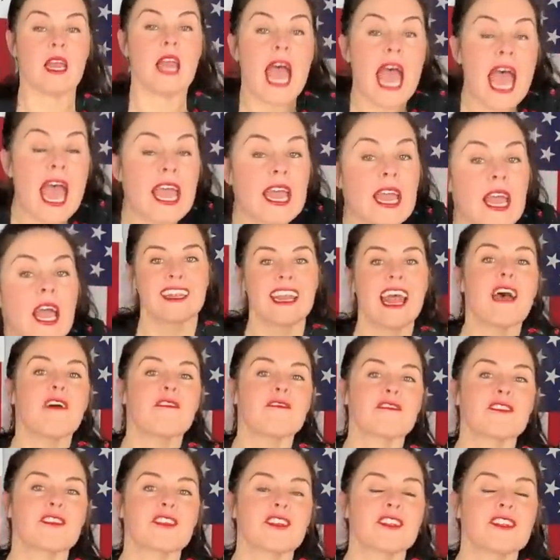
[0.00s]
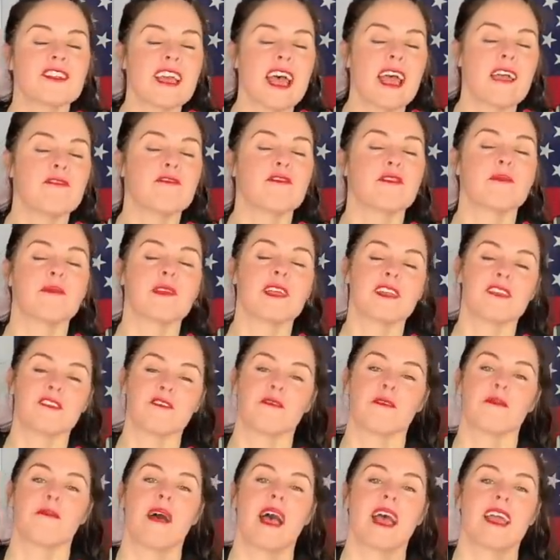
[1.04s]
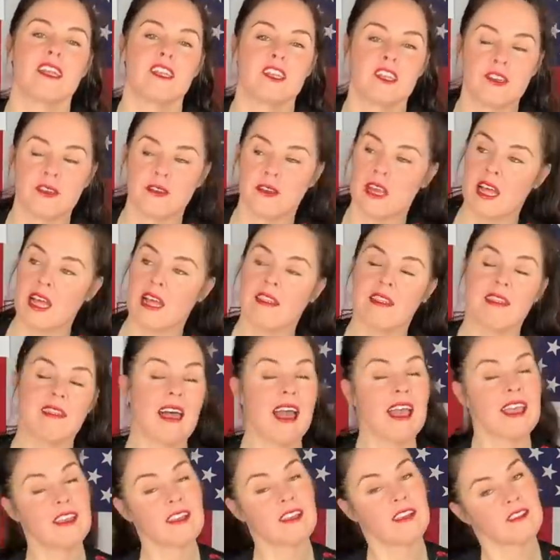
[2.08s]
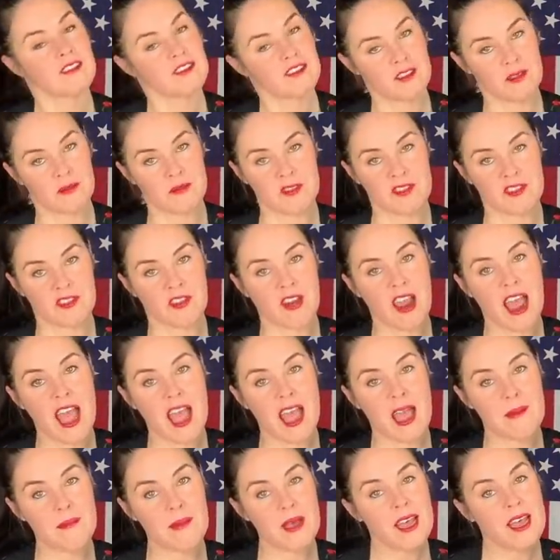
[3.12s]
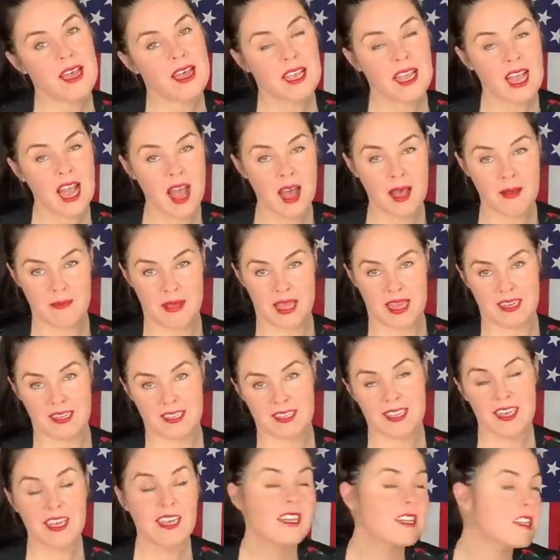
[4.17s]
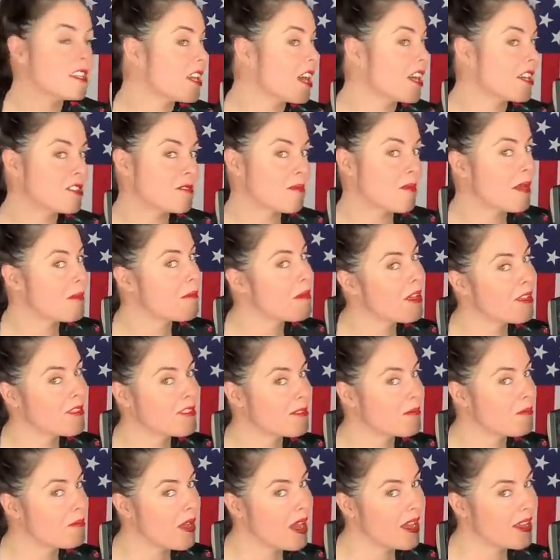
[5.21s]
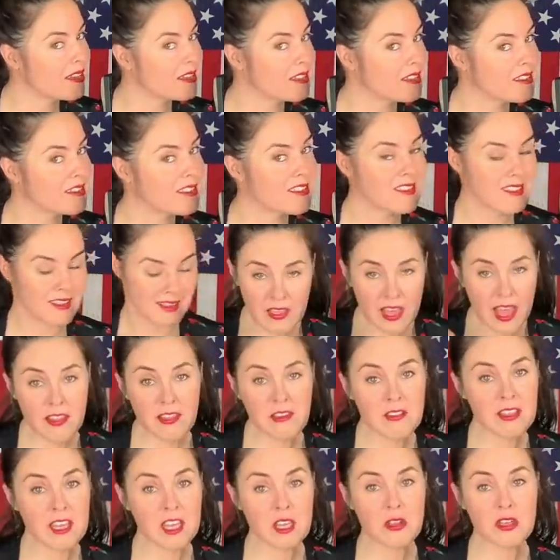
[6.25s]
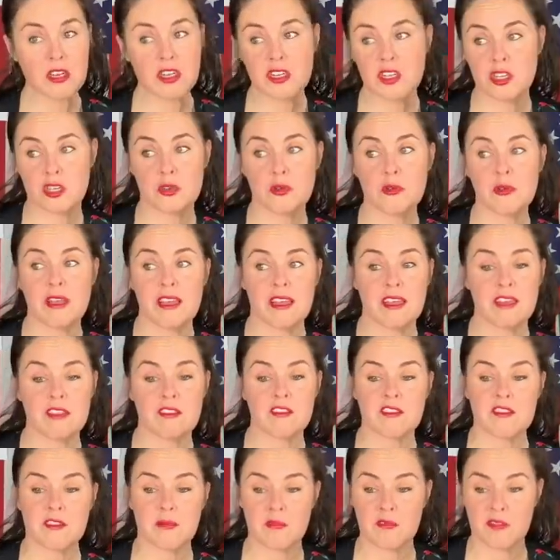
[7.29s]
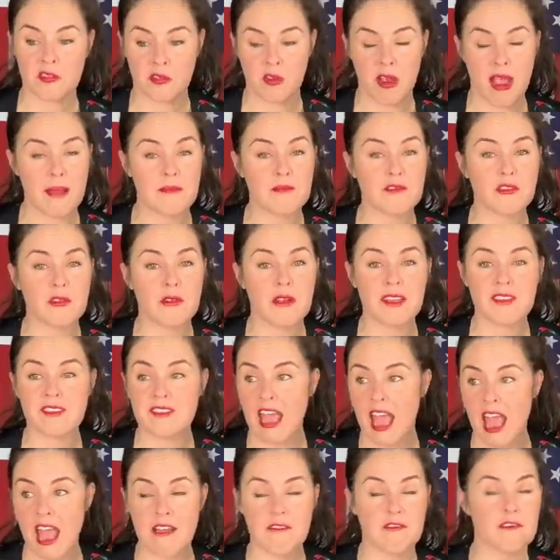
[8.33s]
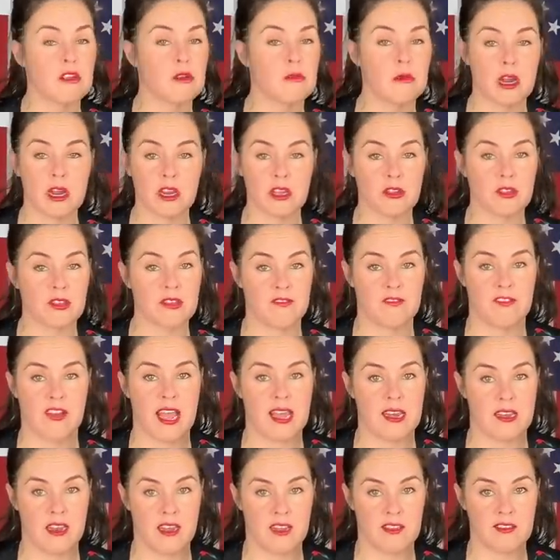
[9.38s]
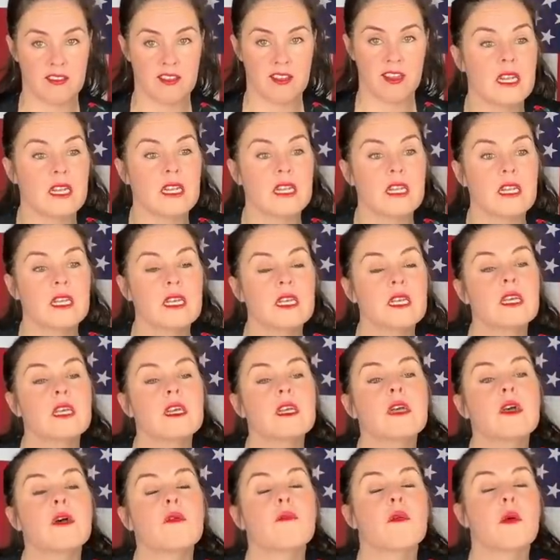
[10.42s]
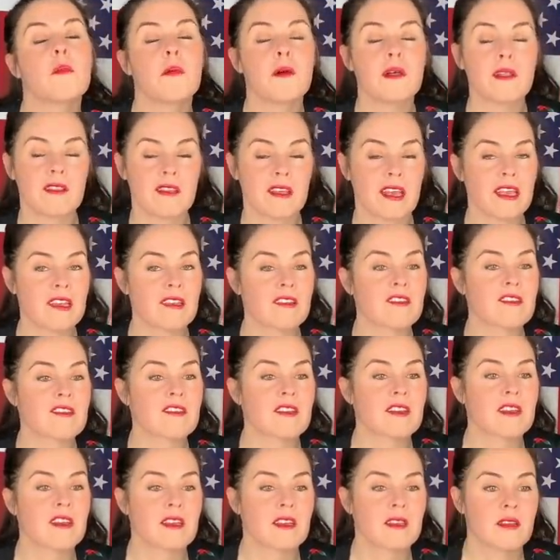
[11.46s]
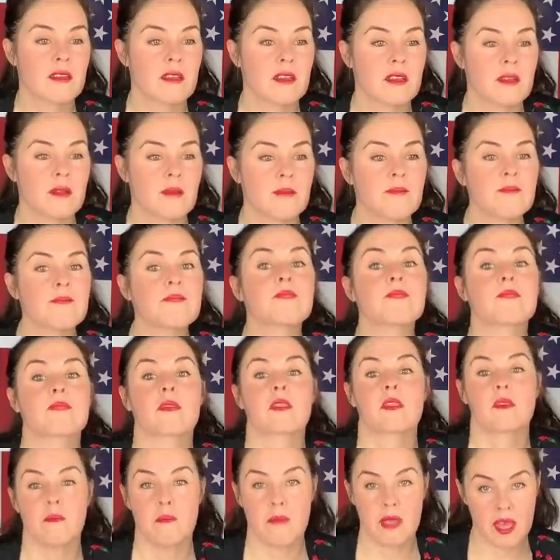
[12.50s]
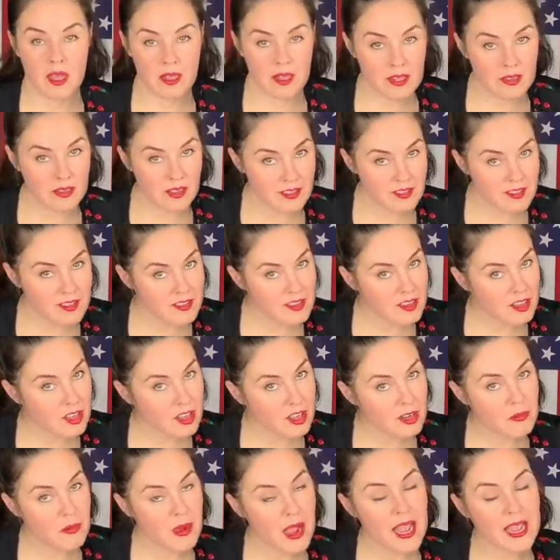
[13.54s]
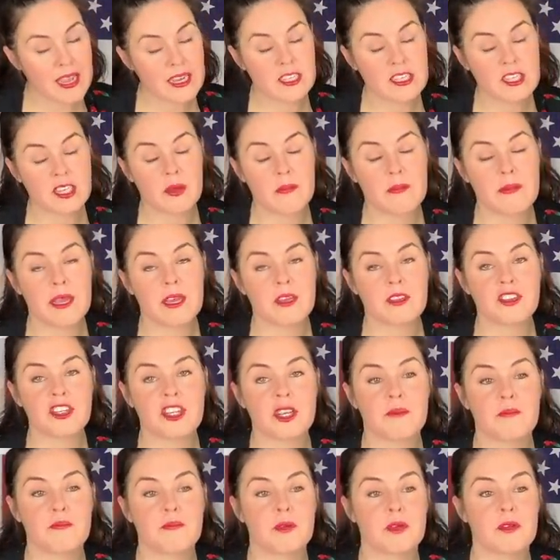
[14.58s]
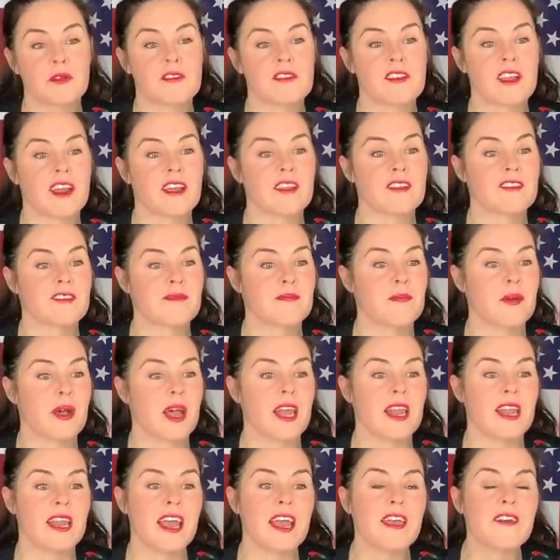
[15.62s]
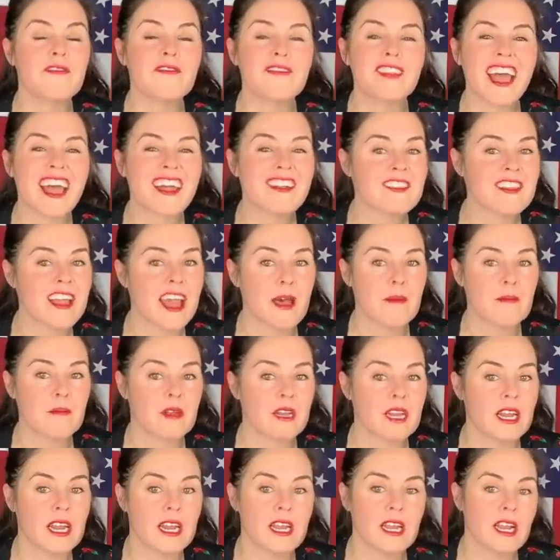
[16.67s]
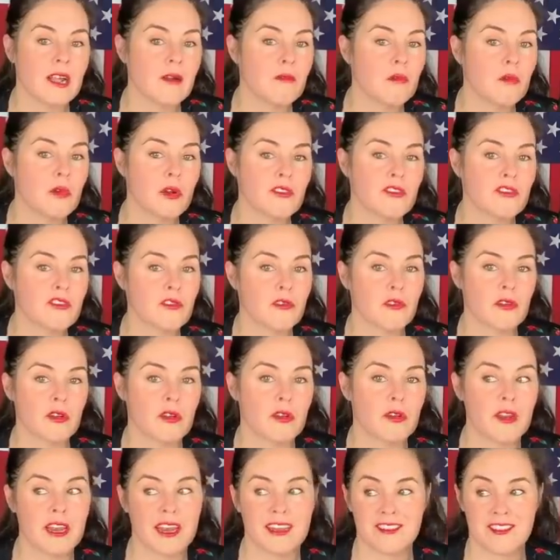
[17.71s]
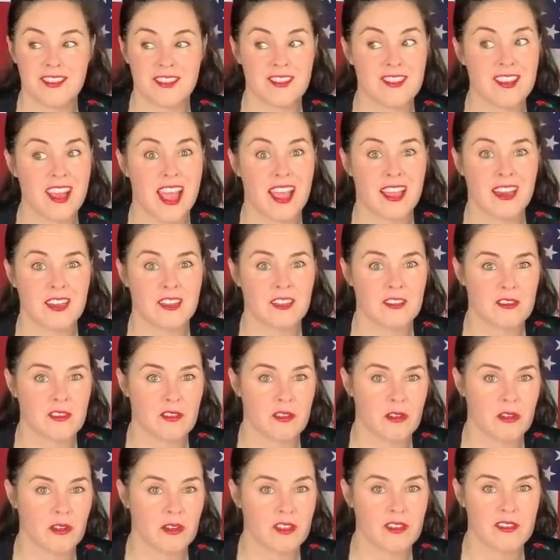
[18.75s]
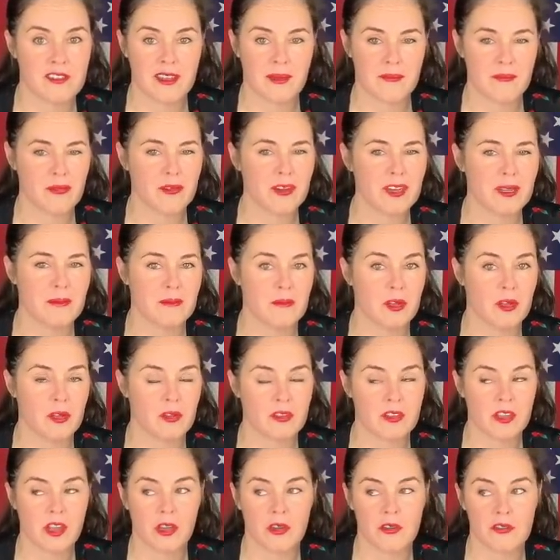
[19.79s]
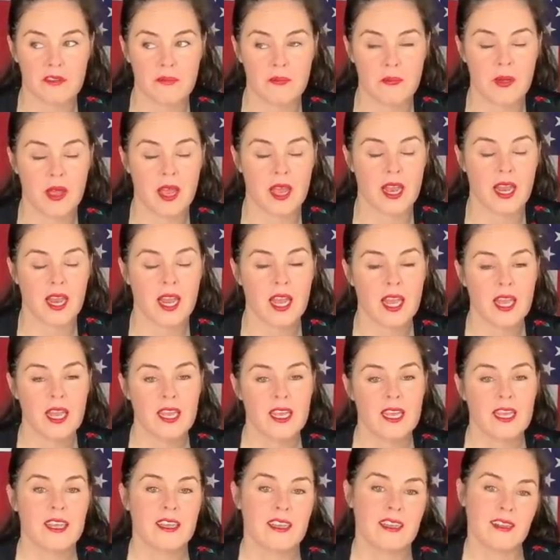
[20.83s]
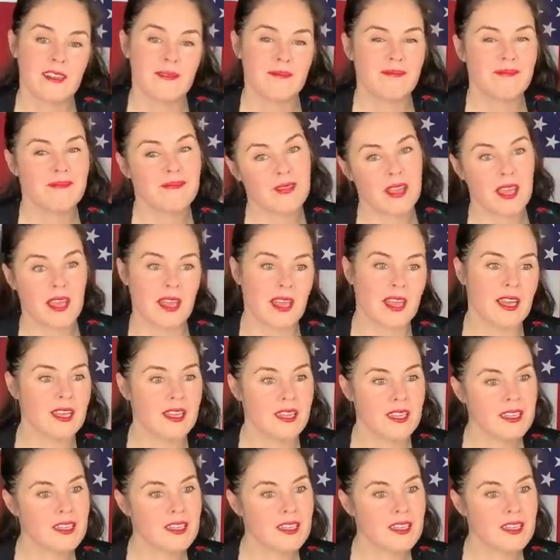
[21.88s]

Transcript: Hey, now is a good time for me to remind you like, subscribe, comment, touch my bells and buttons. The other thing you can do is subscribe to us everywhere you can find us. We'll put a link to we'll our mail, mailing uh, list. Mailing list is a good way until MailChimp boots us. But if that's happening, we're screwed and society is screwed because I'm pretty milk toast. But meh.